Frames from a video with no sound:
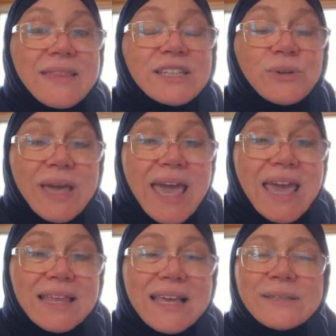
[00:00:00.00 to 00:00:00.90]
And that's
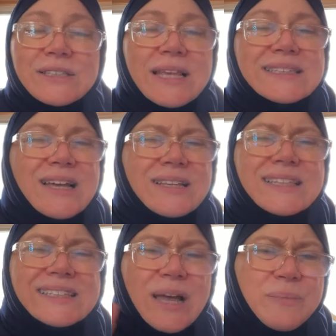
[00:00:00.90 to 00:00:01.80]
okay. Like,
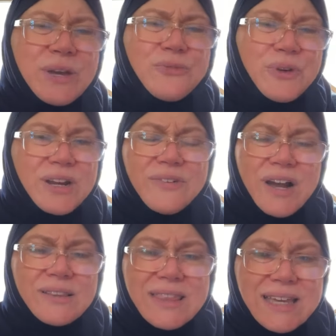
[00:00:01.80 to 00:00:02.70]
let's stop being afraid of
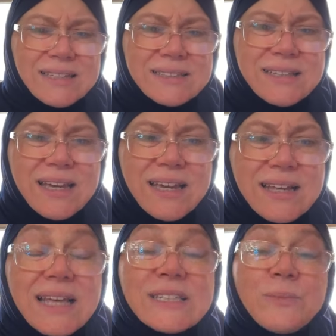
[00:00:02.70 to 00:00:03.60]
hard things.
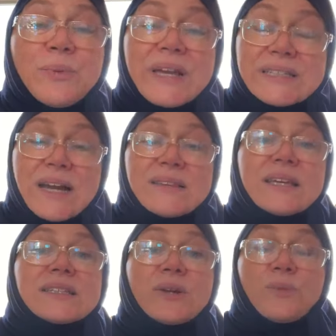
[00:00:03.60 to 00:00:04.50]
Let's embrace hard
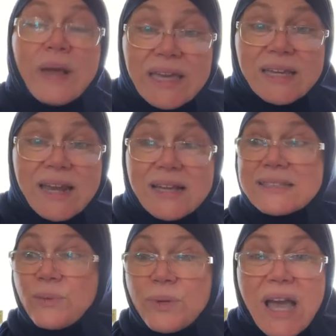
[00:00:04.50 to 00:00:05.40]
things and
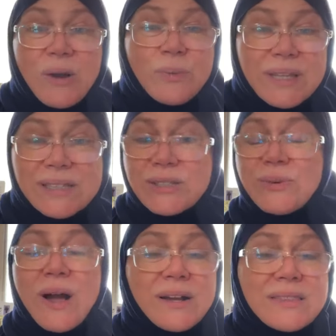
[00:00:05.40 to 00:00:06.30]
recognize that we are willing to
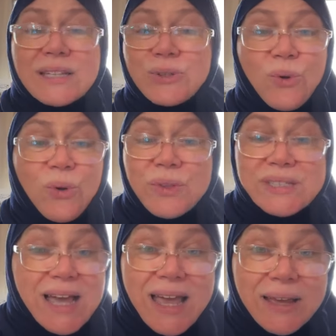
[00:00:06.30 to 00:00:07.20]
do hard things all
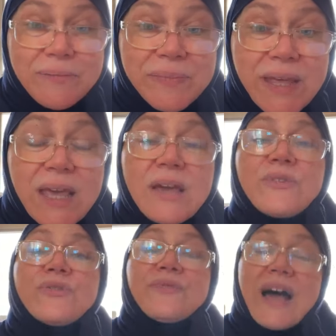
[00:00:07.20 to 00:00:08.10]
the time
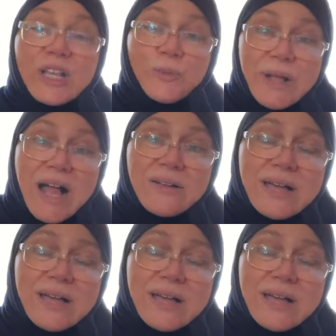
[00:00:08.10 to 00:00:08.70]
for valuable